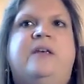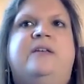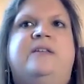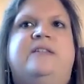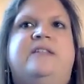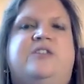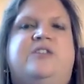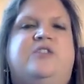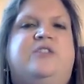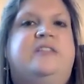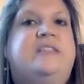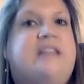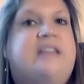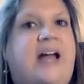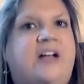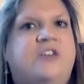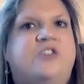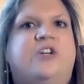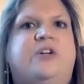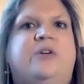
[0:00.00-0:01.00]
such as
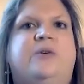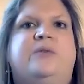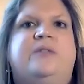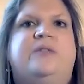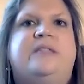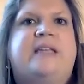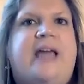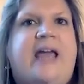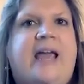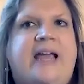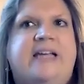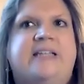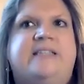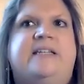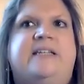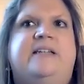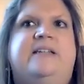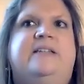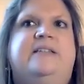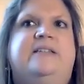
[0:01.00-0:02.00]
statutes,
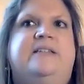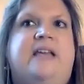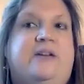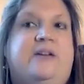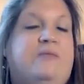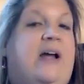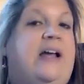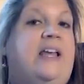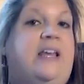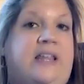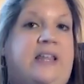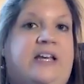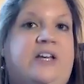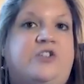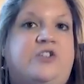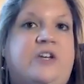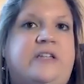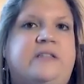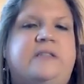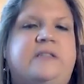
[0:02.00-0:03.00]
cases, and
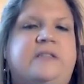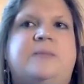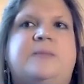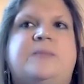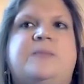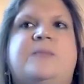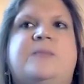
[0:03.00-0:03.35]
regulations.